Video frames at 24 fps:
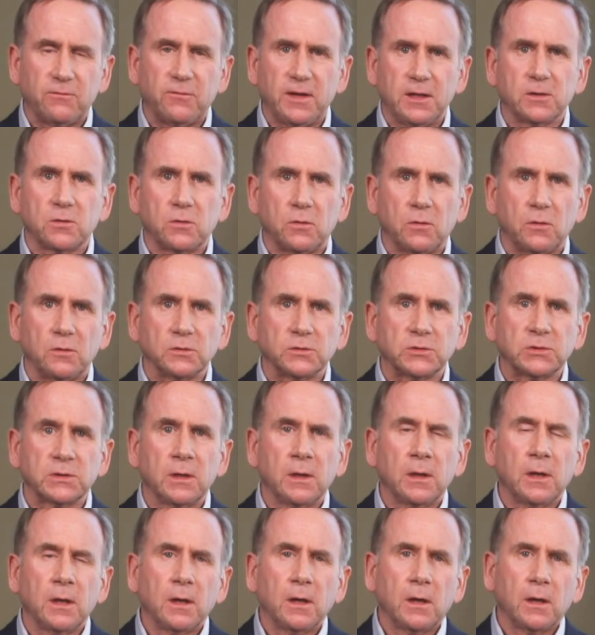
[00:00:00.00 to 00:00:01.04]
vehicles,
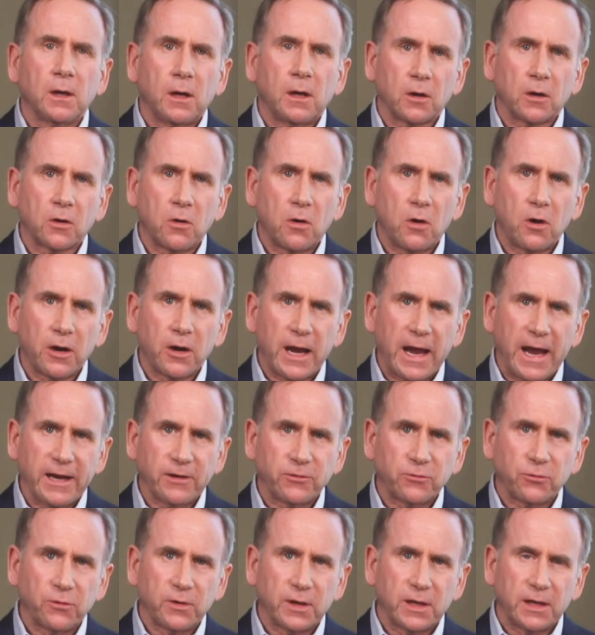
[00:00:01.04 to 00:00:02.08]
a car
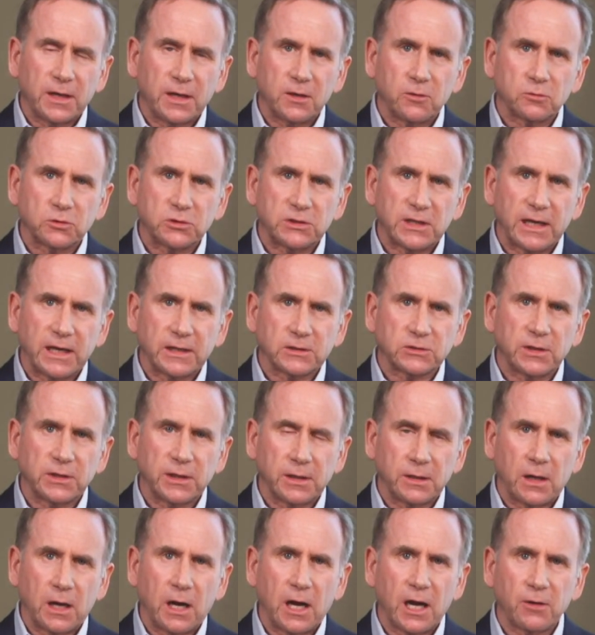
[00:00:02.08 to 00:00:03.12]
entering an intersection
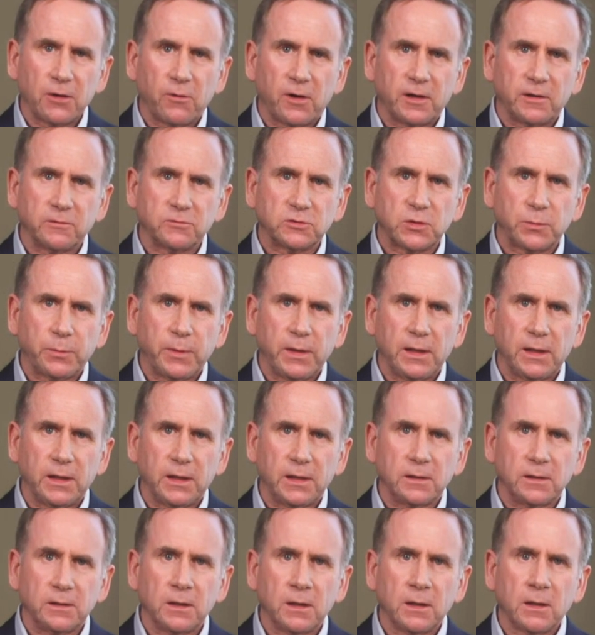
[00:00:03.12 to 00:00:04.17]
at a high rate of
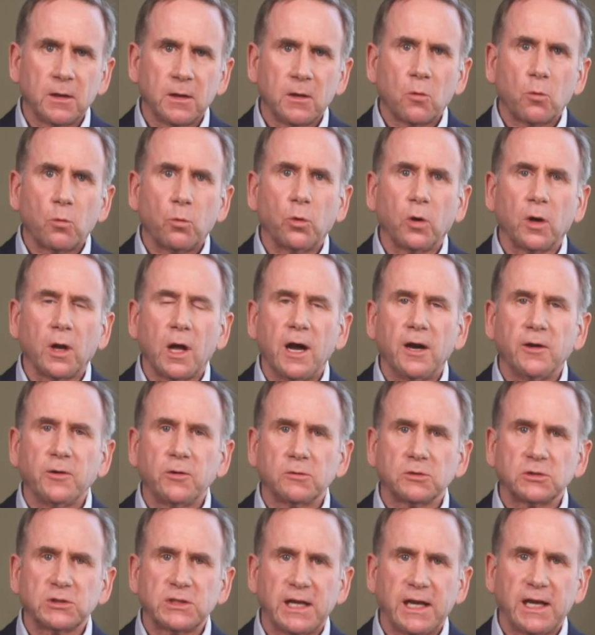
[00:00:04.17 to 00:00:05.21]
speed will
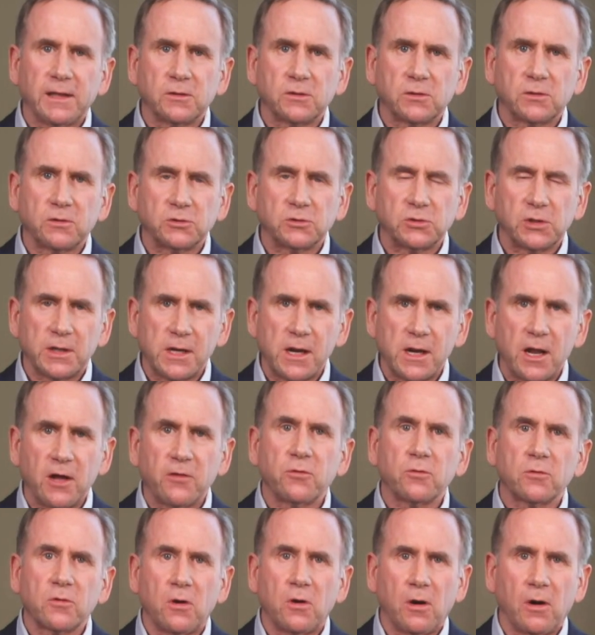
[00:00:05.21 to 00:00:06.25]
understand that there's
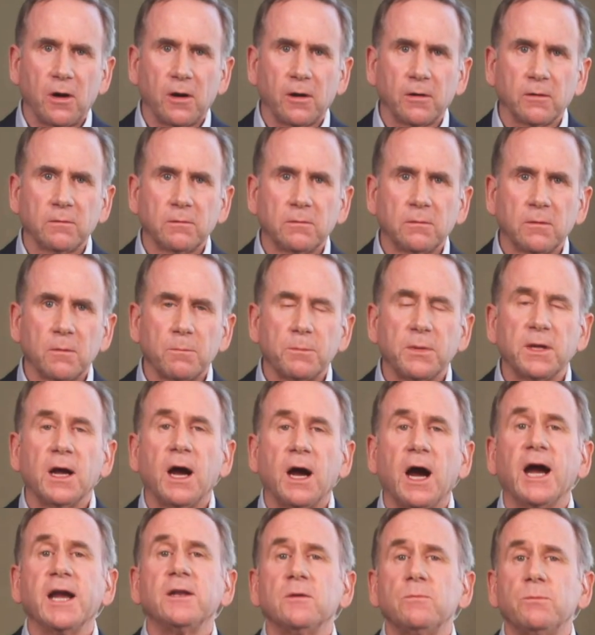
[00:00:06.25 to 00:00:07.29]
another car
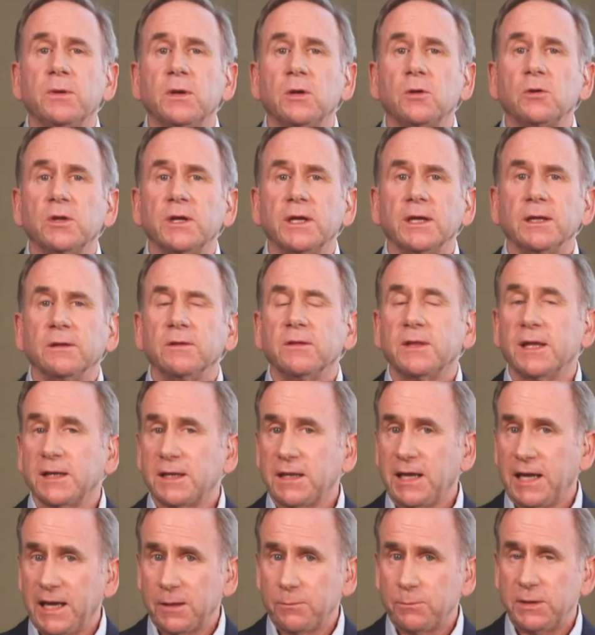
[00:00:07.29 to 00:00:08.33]
behind a building that
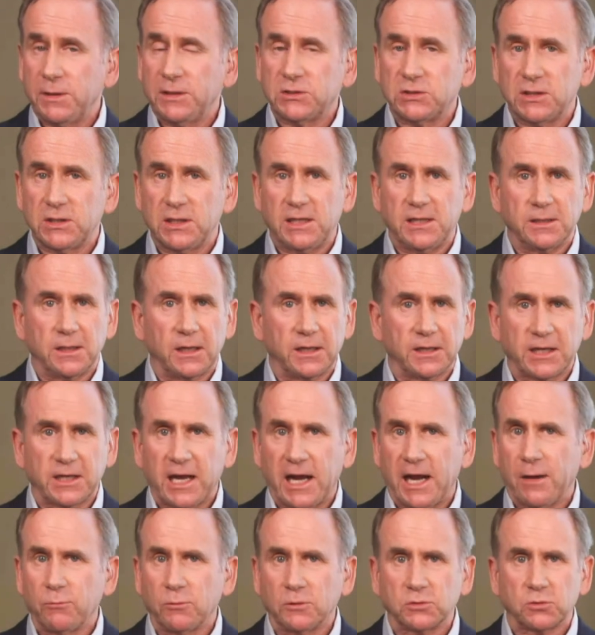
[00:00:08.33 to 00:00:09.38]
can't be seen on
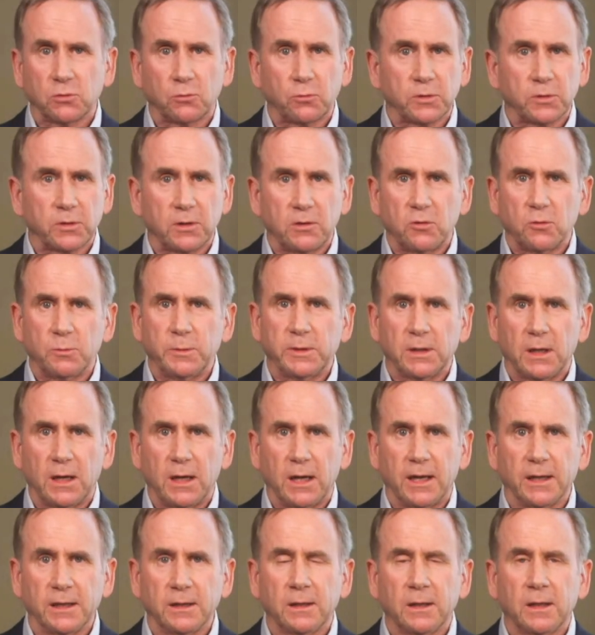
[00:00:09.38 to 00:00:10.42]
cameras or with the human
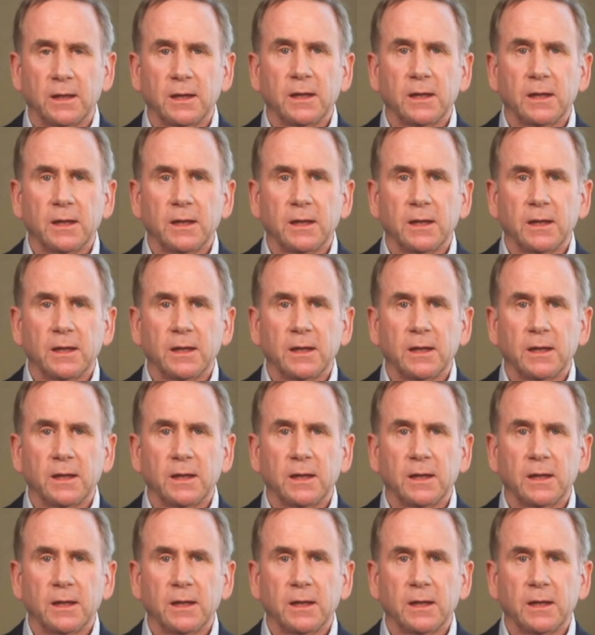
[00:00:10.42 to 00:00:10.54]
eye,